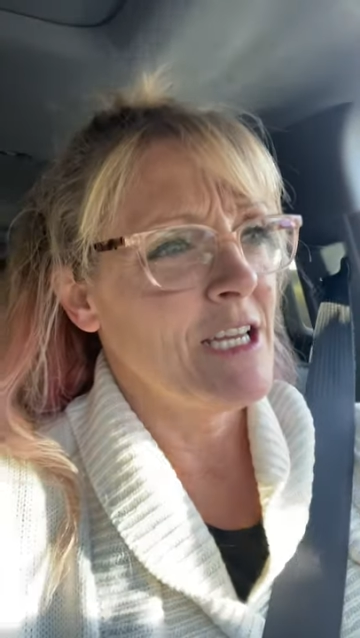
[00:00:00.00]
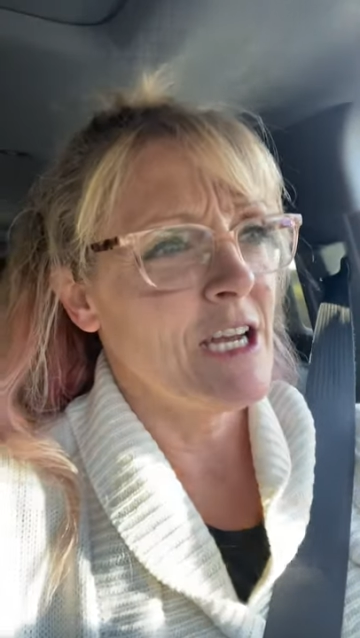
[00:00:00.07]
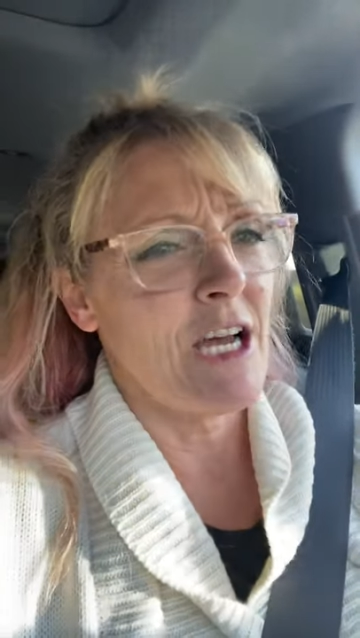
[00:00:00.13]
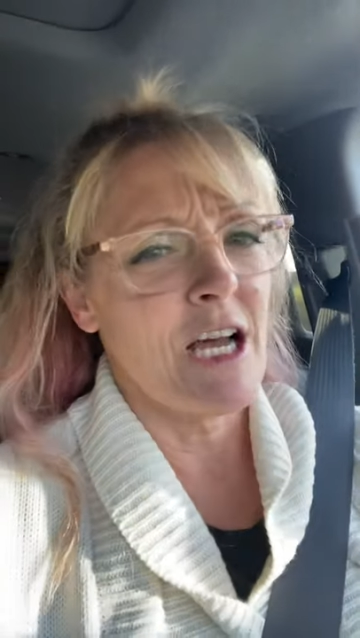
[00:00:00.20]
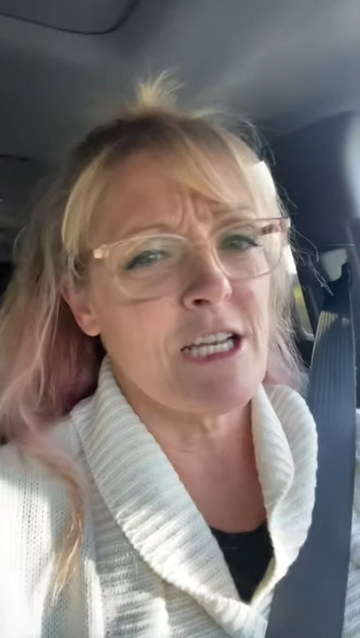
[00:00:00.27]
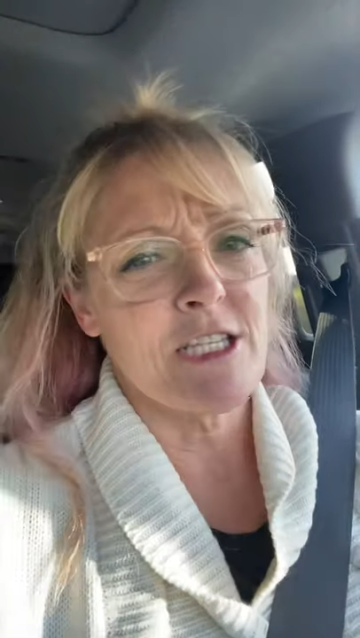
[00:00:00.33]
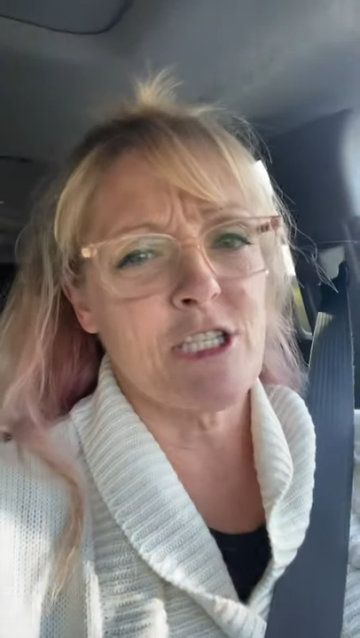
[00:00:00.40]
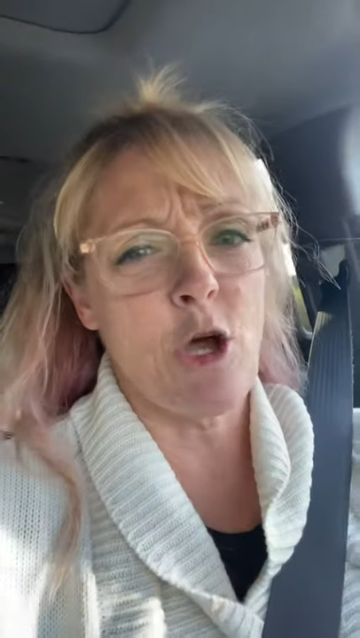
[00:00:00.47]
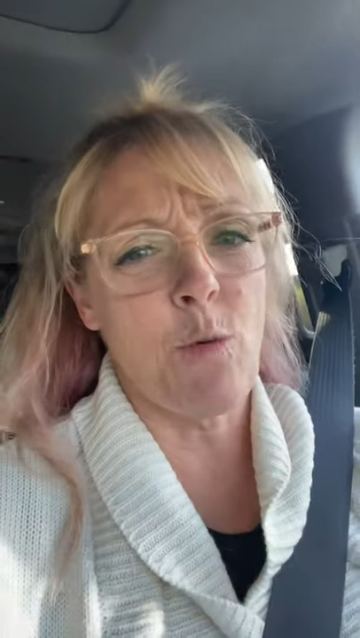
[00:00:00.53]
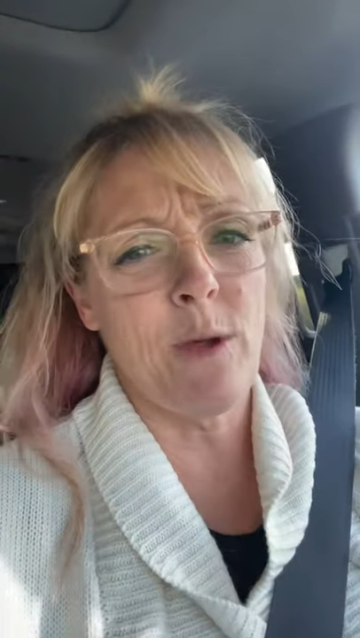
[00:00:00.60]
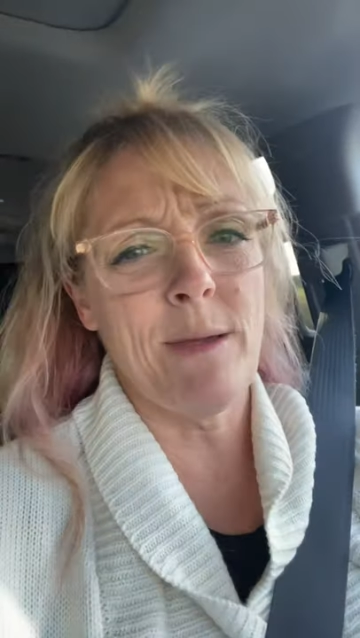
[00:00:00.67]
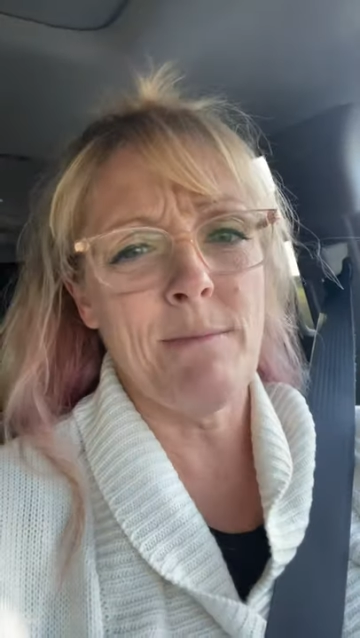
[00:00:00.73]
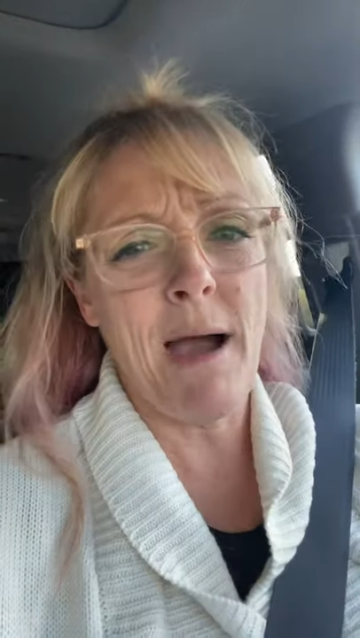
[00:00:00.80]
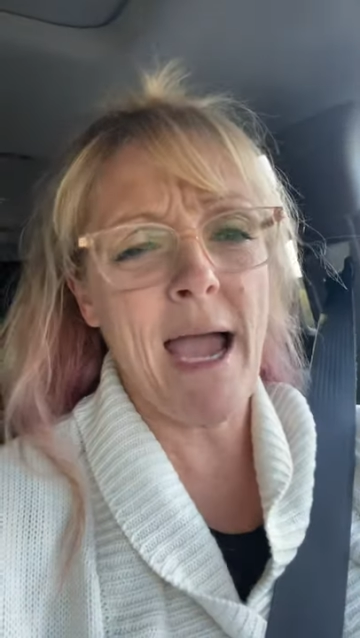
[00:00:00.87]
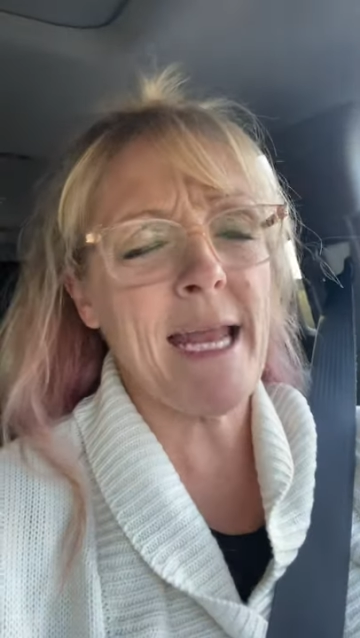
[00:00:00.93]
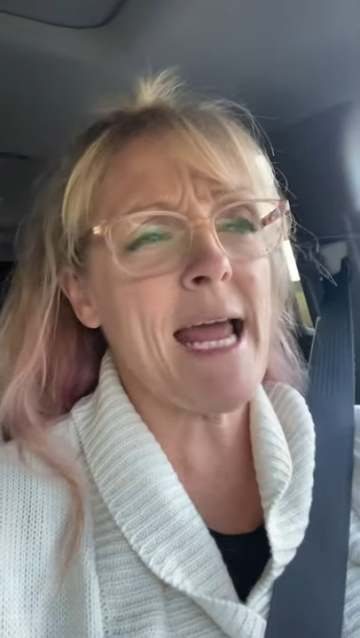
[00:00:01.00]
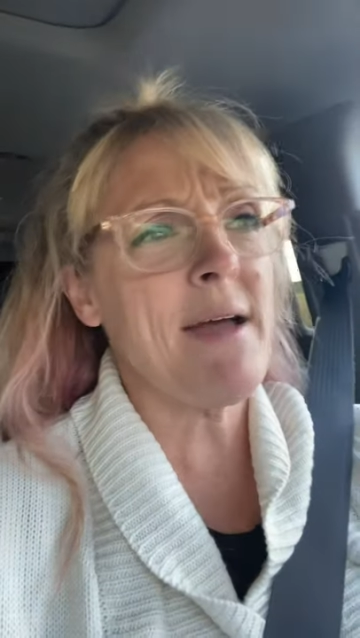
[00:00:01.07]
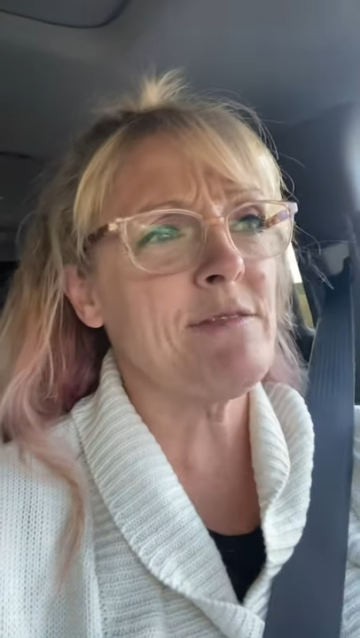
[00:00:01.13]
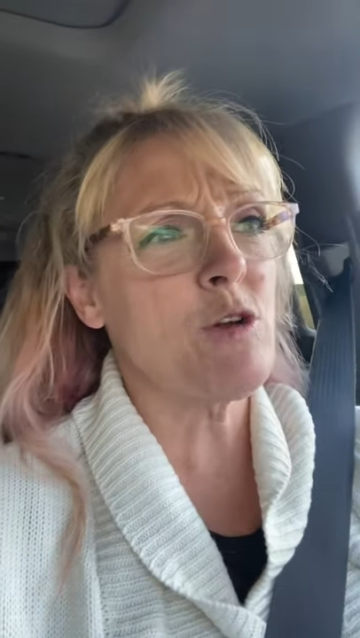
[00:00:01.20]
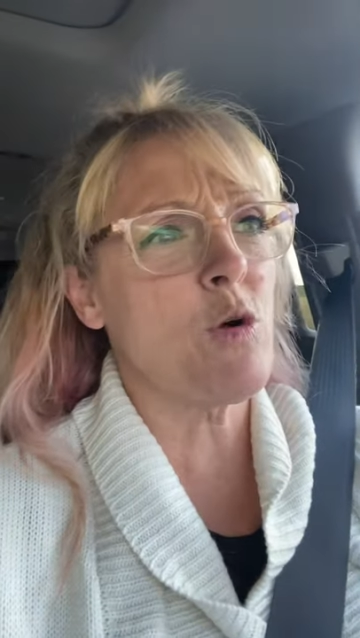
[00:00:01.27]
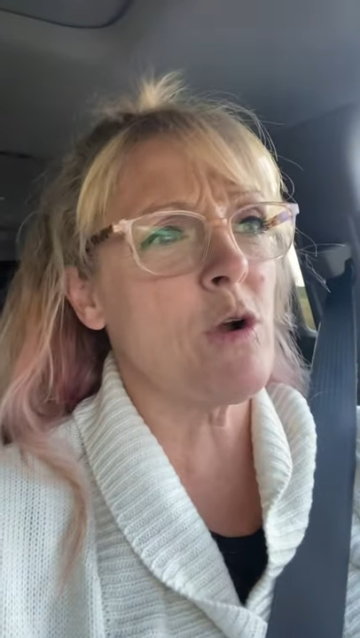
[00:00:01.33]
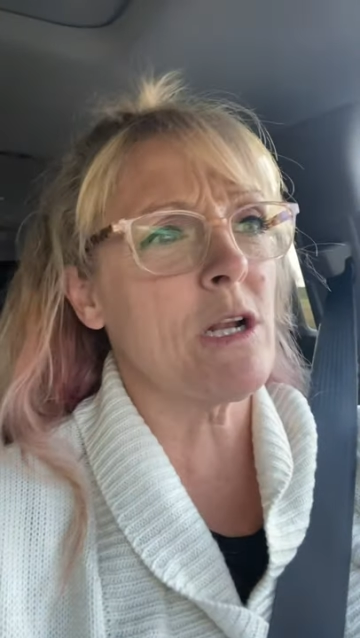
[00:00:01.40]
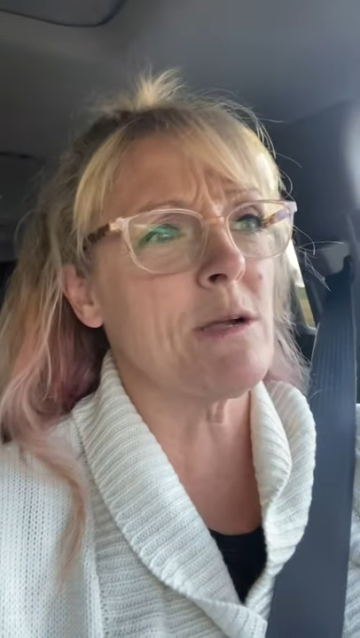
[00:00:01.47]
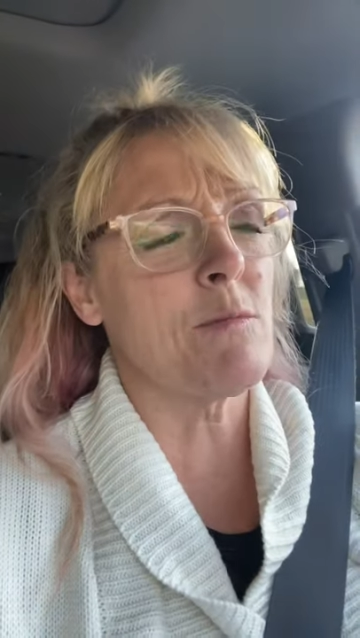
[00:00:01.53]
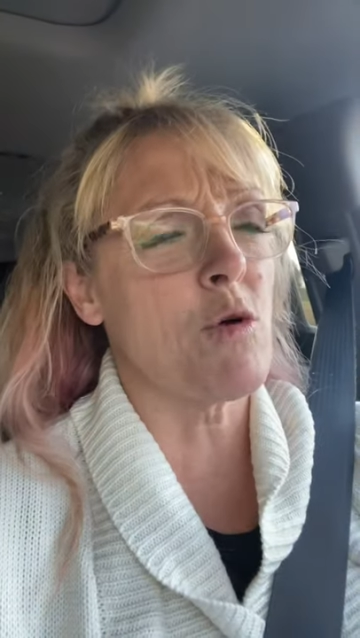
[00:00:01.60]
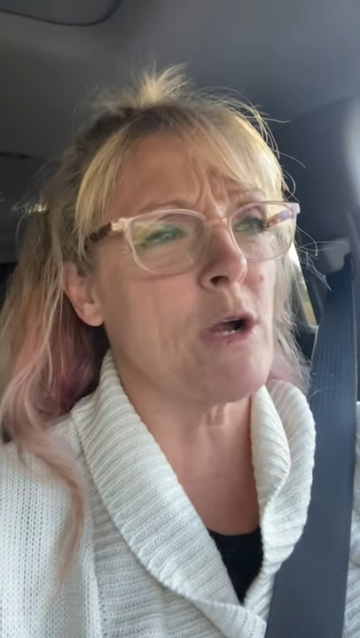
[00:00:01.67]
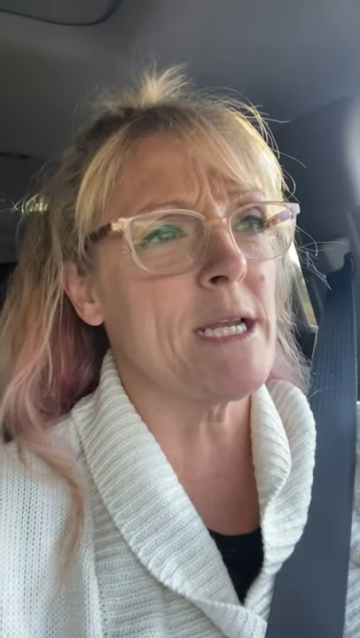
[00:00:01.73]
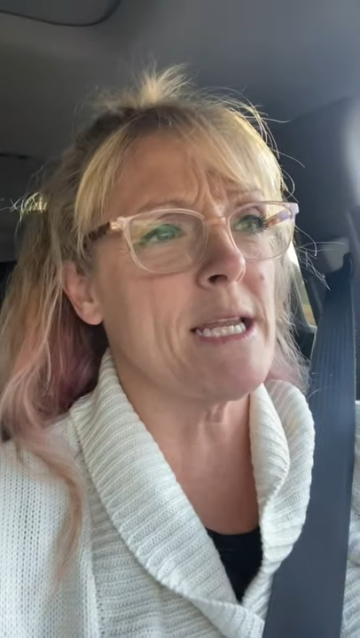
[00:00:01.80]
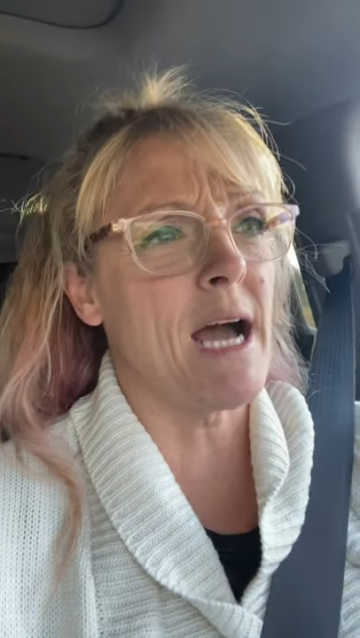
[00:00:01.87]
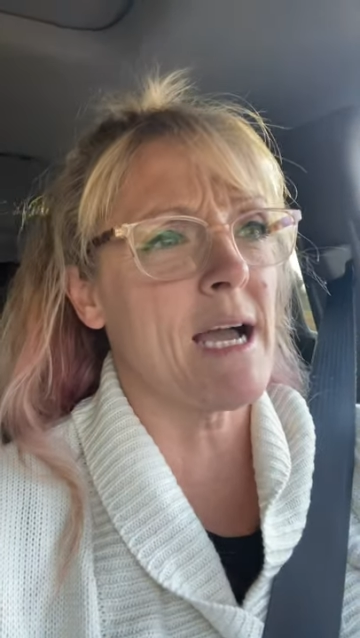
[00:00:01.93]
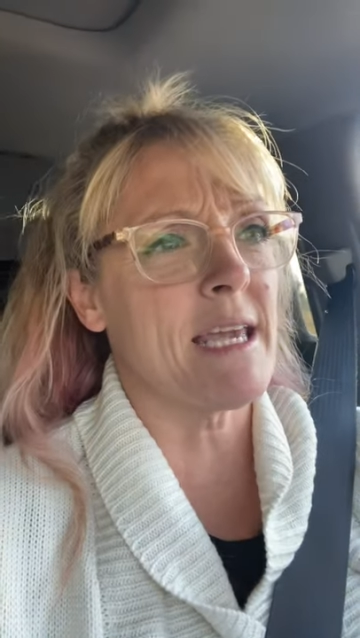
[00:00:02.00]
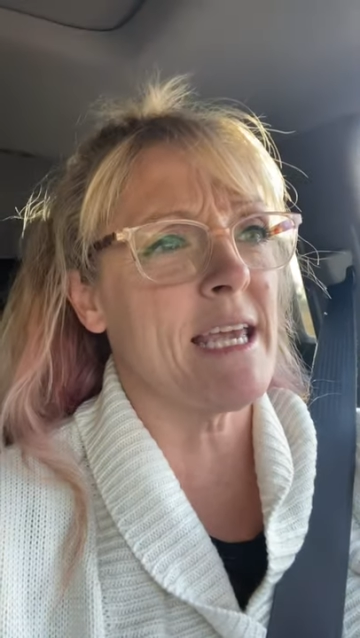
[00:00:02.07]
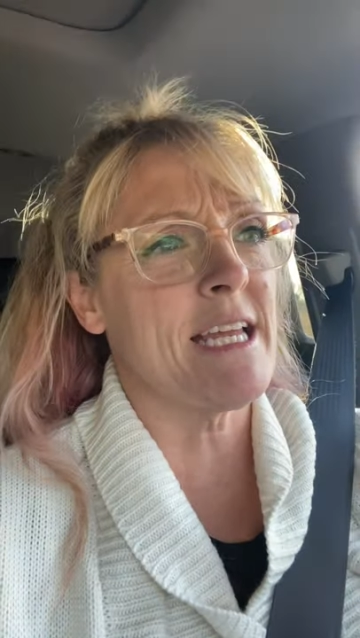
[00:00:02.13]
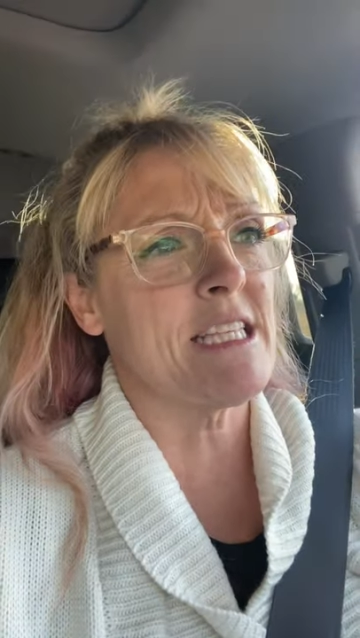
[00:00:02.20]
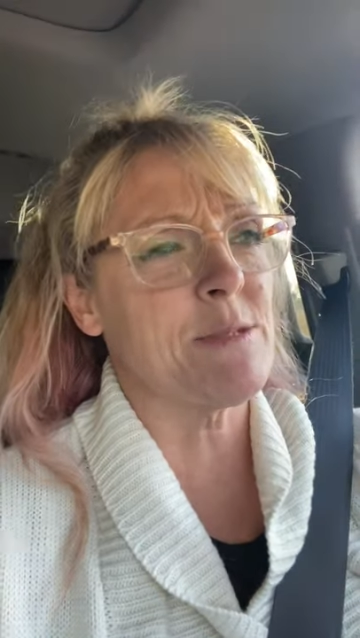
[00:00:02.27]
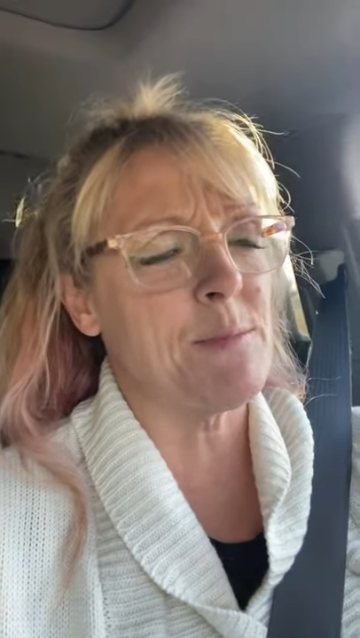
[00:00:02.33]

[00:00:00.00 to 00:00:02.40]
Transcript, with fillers: Yeah, so we might have to order more nuggets